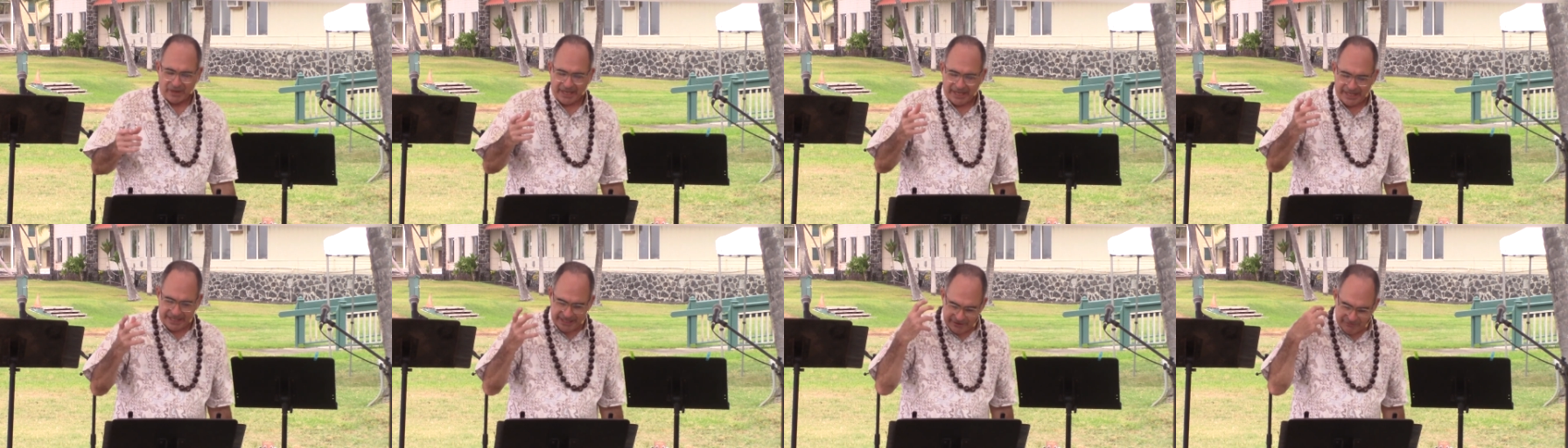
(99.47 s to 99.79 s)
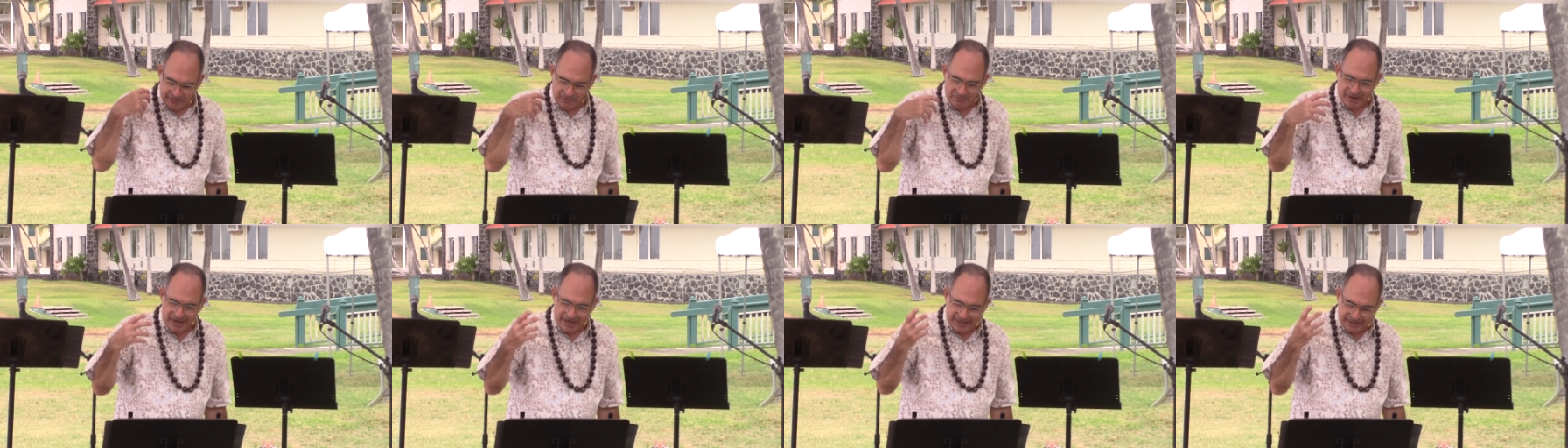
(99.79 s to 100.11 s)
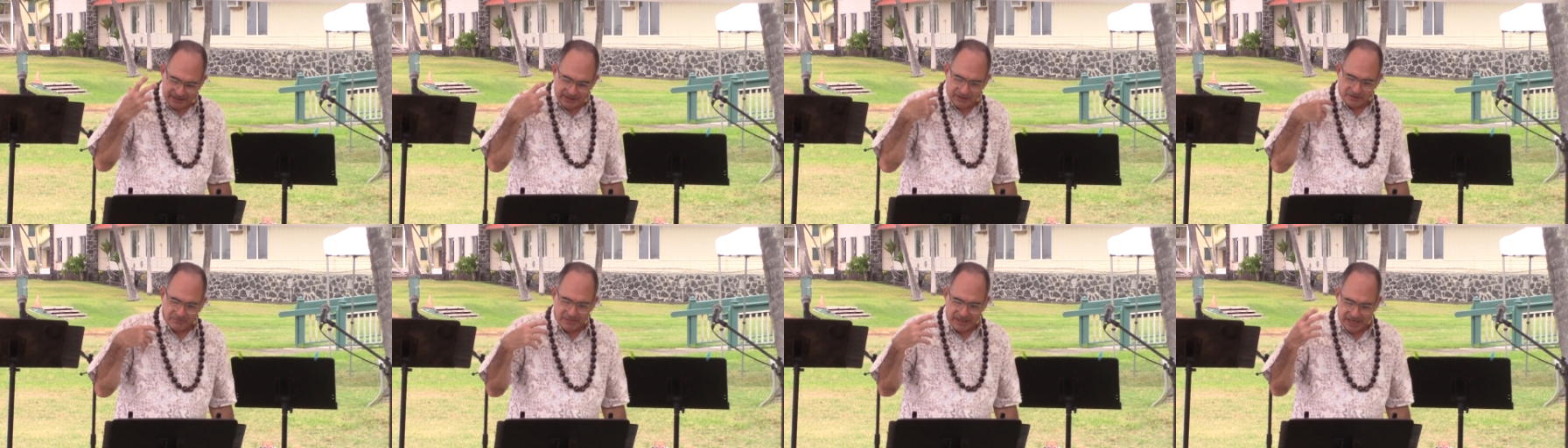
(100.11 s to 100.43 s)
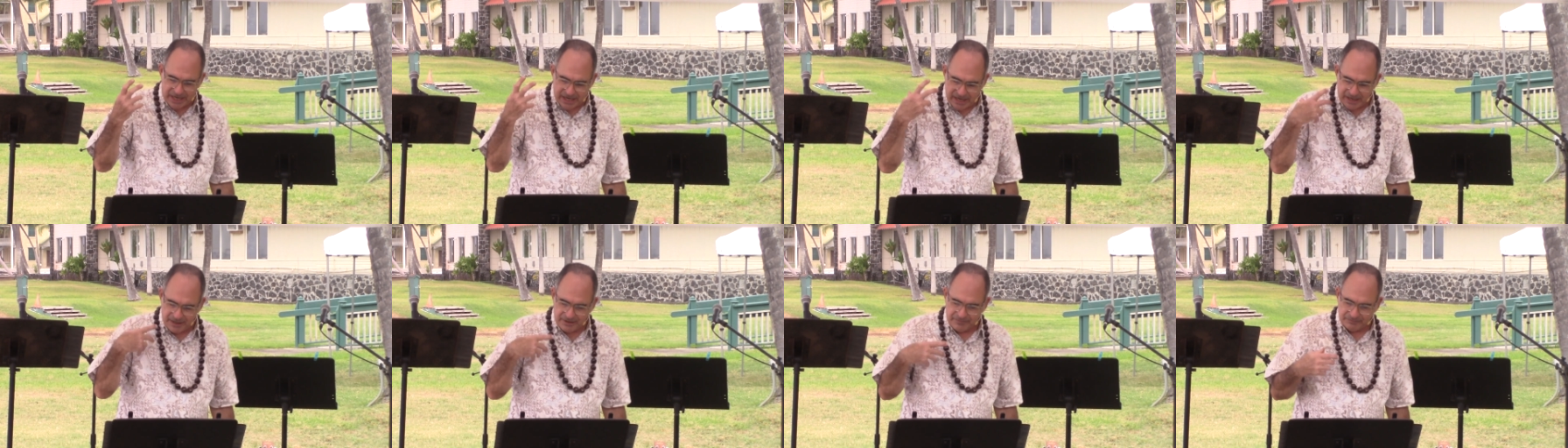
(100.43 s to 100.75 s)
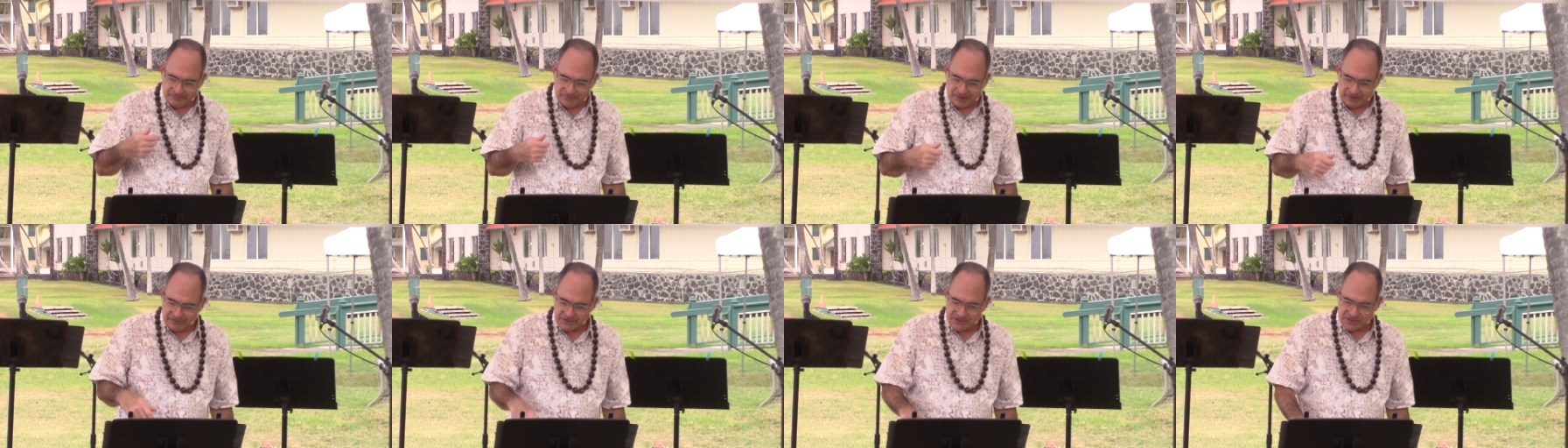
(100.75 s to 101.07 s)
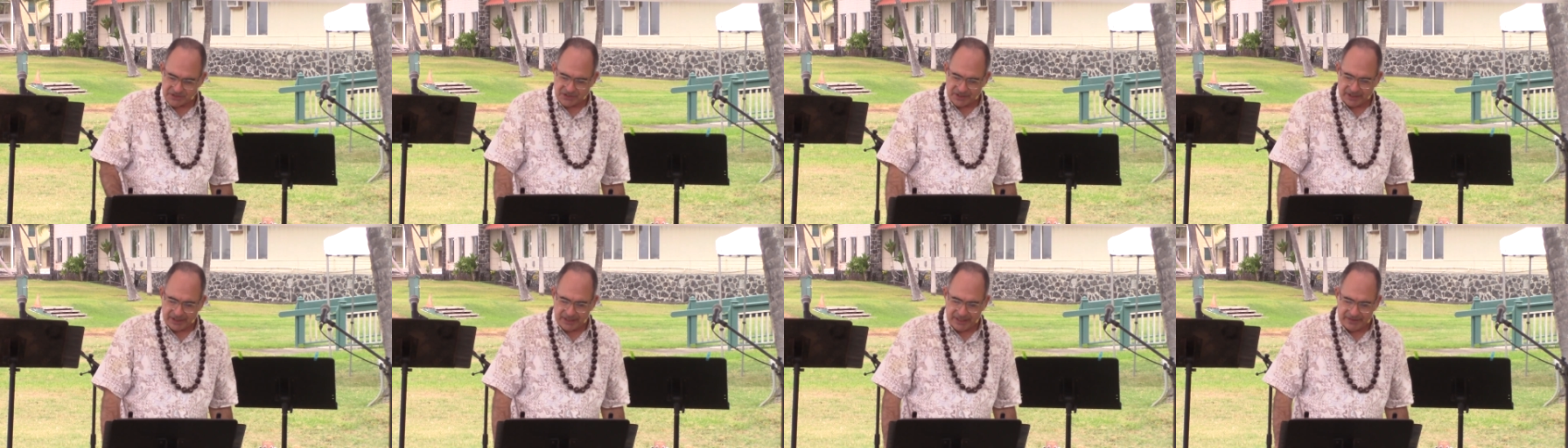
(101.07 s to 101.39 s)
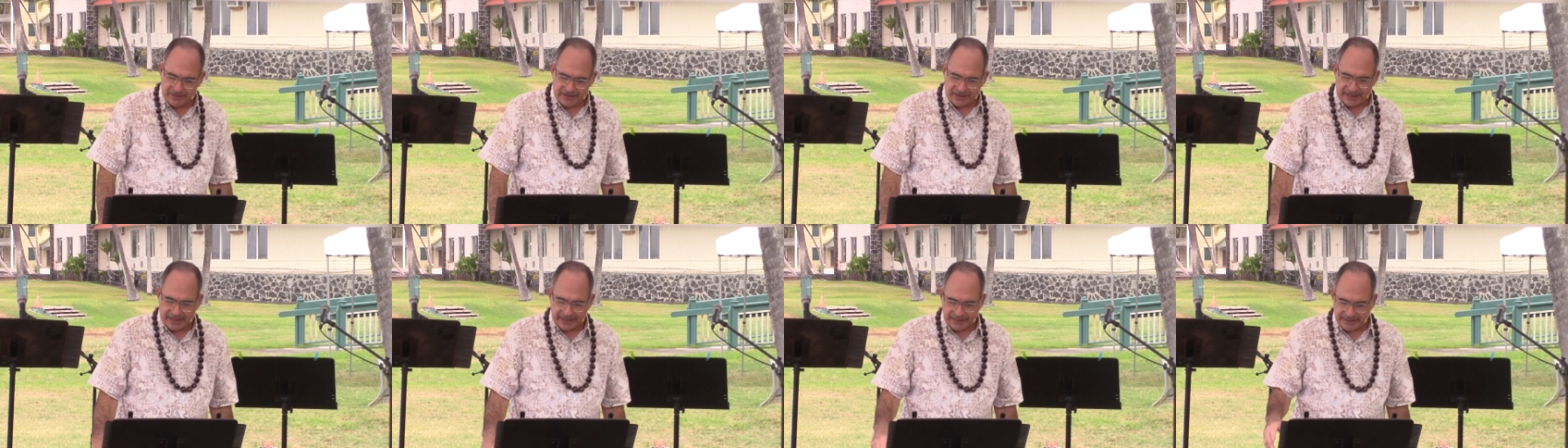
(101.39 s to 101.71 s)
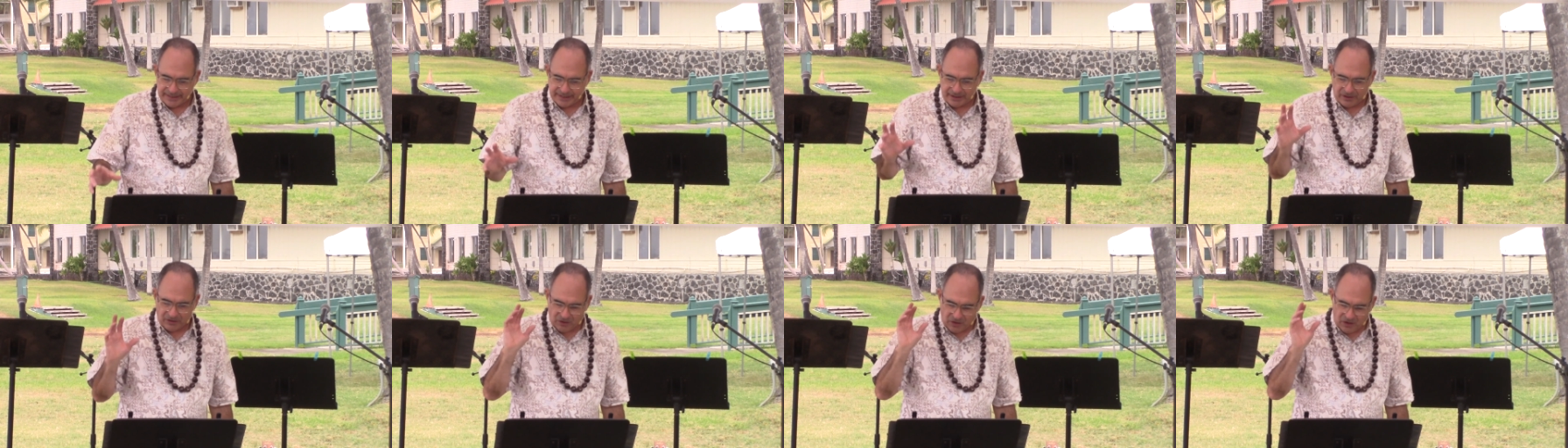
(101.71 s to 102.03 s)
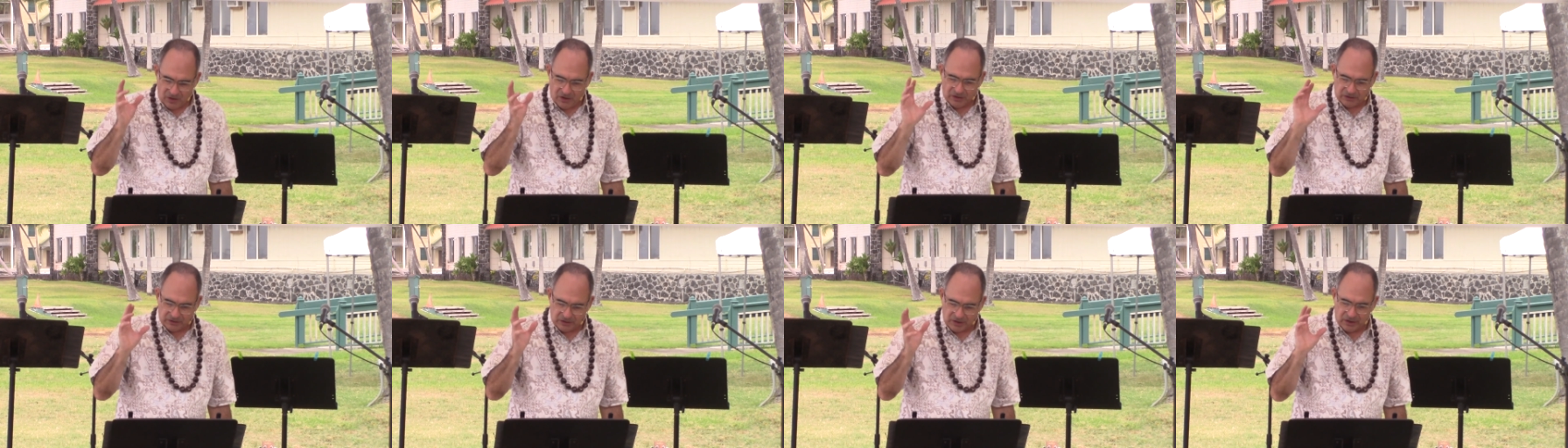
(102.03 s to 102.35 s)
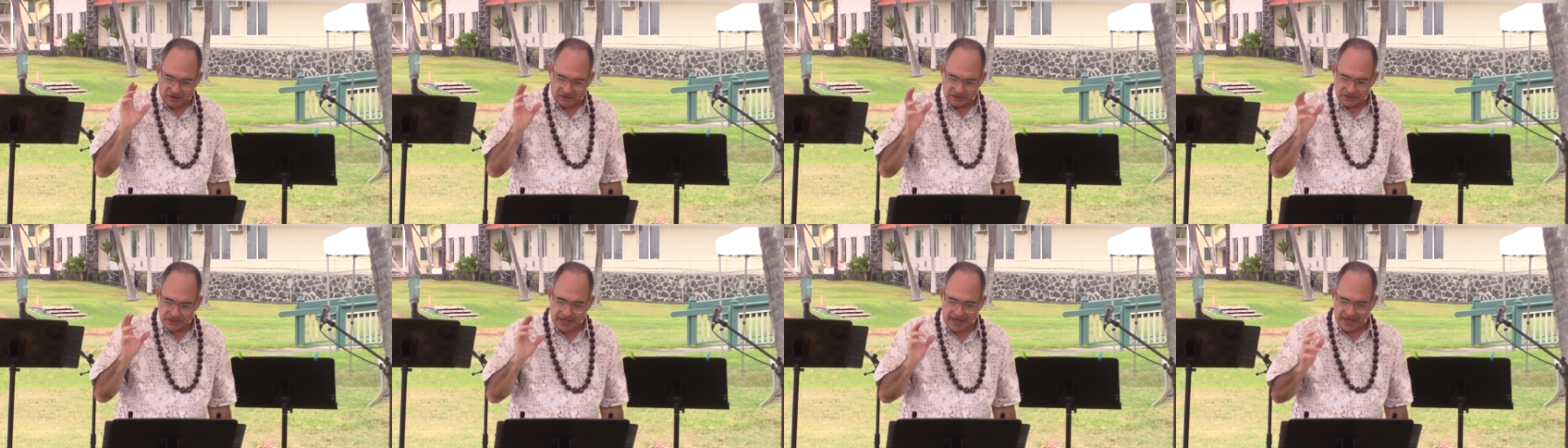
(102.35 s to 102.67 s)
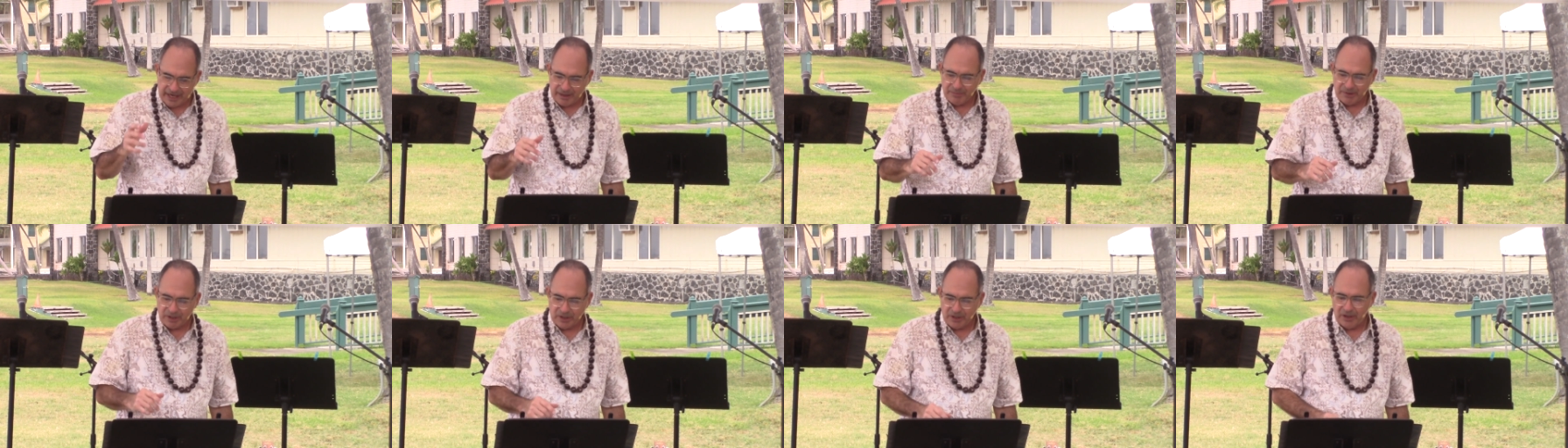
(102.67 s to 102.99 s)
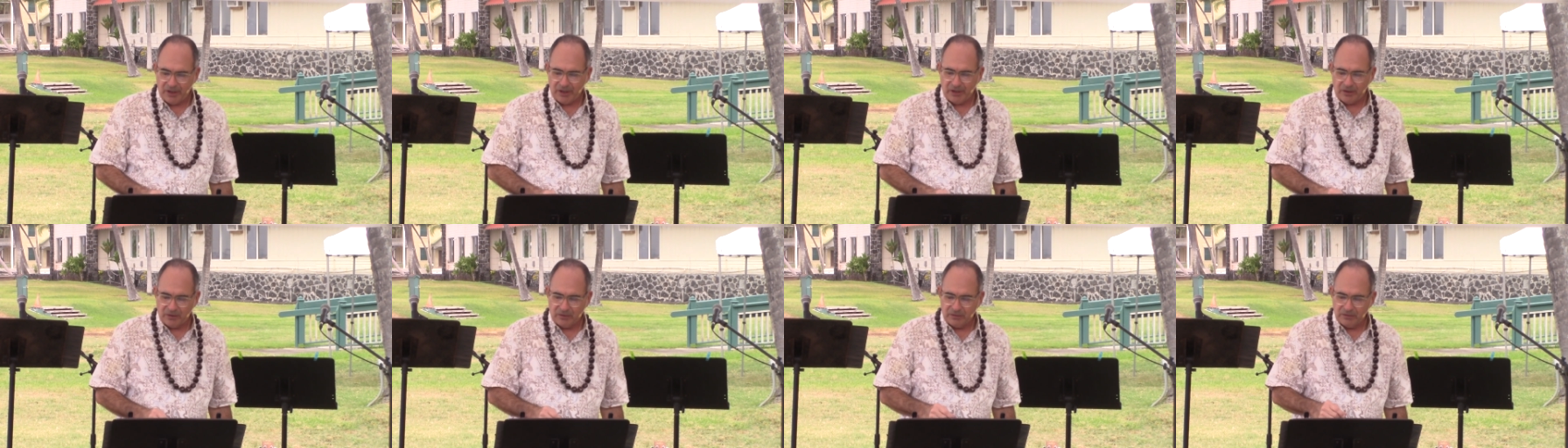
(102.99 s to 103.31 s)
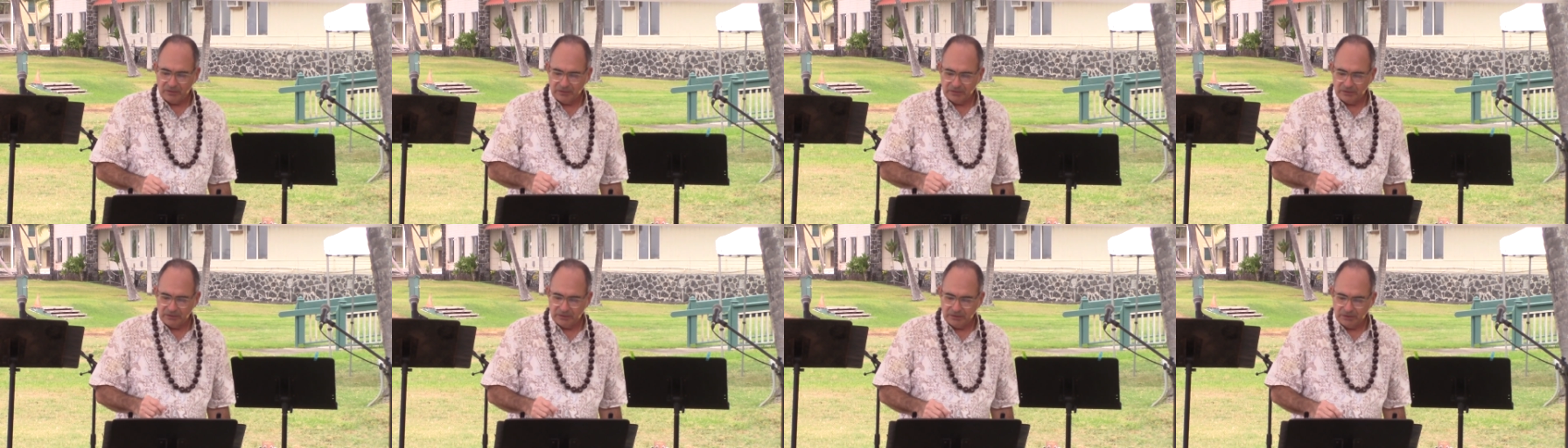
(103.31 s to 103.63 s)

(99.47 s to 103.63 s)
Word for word: And he reminded me of a study that I did a long, long time ago